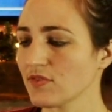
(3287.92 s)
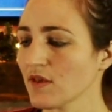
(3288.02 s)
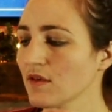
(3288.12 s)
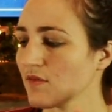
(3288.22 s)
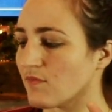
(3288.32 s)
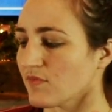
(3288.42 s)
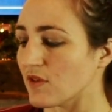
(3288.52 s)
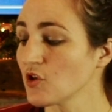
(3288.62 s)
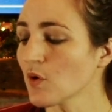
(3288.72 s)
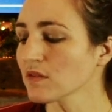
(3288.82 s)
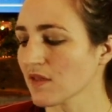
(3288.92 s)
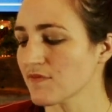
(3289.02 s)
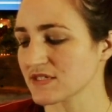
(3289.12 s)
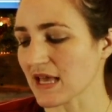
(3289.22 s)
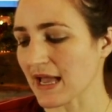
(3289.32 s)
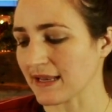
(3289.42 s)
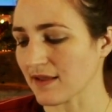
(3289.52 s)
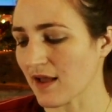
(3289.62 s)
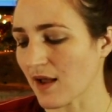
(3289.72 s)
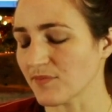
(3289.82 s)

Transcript: the "You are loved" side,